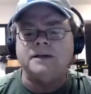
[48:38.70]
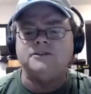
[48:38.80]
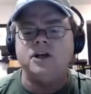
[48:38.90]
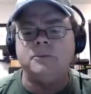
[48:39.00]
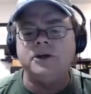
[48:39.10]

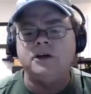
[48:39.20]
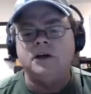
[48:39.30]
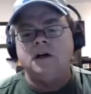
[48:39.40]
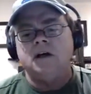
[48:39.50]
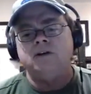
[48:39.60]
tell me,
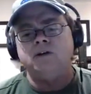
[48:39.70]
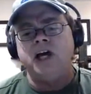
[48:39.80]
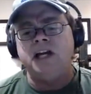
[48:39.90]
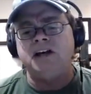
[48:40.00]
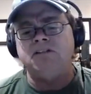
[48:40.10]
"You
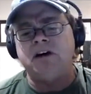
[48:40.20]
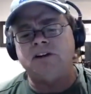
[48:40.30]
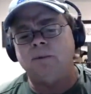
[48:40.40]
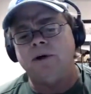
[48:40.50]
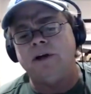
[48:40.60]
can't hit
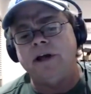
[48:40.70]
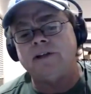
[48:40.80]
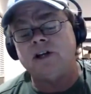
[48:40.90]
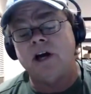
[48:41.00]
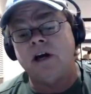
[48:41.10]
nothing with an
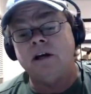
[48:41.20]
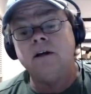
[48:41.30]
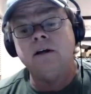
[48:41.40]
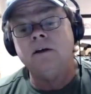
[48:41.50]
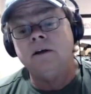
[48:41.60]
HK."
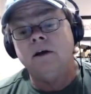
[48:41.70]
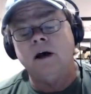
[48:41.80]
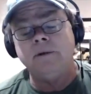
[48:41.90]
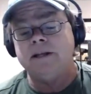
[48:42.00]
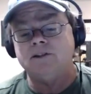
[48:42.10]

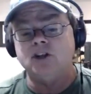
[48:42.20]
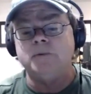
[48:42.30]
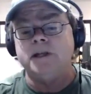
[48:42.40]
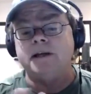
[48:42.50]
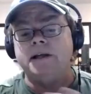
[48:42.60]
I mean, excuse
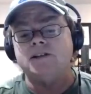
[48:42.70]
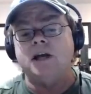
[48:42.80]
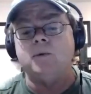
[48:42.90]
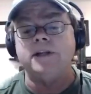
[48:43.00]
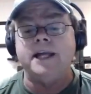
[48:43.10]
me, not
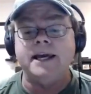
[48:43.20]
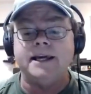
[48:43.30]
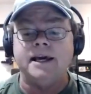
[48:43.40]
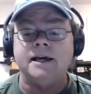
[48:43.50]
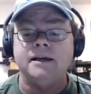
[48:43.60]
HK, with an
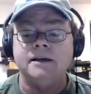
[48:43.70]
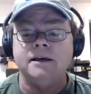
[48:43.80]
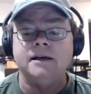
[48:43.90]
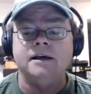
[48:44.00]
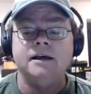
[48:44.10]
AK.
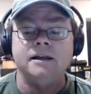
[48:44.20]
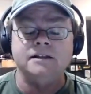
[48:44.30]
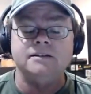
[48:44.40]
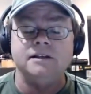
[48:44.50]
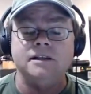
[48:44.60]
And I
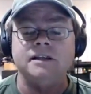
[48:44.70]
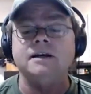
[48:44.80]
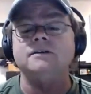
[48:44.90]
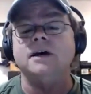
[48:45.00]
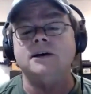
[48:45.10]
and
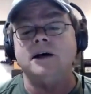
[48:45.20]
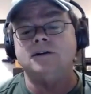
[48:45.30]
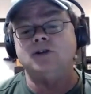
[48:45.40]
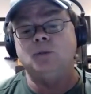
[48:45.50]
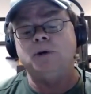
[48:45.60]
I, I will
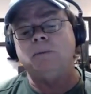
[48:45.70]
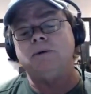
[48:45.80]
show people,